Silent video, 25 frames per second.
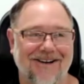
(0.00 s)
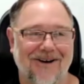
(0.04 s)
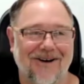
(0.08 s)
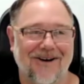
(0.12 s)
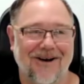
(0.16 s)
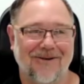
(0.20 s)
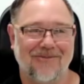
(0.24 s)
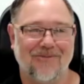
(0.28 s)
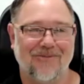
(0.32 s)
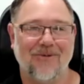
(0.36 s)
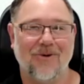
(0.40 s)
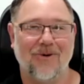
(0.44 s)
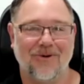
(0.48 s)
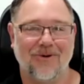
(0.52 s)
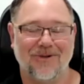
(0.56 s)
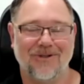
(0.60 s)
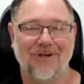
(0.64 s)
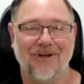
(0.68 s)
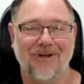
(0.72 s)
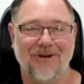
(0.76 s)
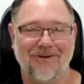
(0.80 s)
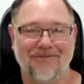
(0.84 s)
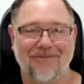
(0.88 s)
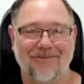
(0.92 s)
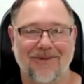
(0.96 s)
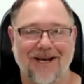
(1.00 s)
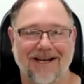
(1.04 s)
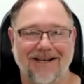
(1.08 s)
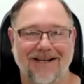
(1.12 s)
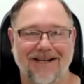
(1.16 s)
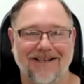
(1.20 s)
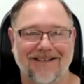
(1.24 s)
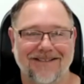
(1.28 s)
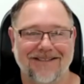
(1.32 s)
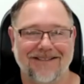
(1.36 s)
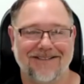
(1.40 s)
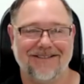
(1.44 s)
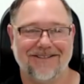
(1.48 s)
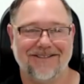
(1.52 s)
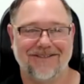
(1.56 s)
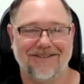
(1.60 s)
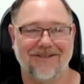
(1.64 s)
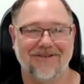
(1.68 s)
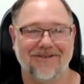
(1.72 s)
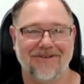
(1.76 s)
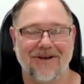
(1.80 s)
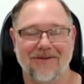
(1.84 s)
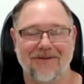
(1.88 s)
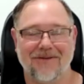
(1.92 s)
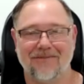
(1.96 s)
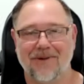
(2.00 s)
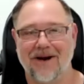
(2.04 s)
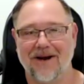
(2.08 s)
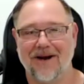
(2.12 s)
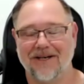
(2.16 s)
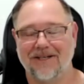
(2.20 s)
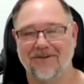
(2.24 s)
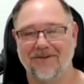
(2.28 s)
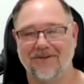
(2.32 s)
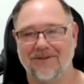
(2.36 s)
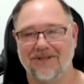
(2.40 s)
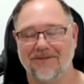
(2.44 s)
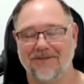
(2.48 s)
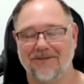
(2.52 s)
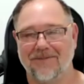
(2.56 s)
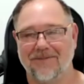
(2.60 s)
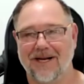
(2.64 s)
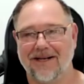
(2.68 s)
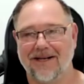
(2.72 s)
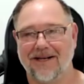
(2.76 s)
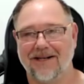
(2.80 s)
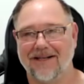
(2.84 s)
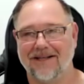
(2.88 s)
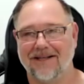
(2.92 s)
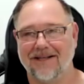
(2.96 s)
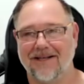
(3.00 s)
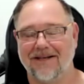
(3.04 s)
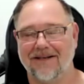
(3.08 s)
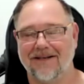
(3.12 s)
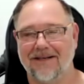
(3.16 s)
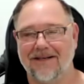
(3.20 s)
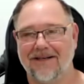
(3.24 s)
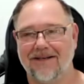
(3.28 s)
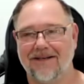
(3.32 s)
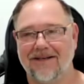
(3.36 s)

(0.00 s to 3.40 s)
I walked her back to her barracks, which is about another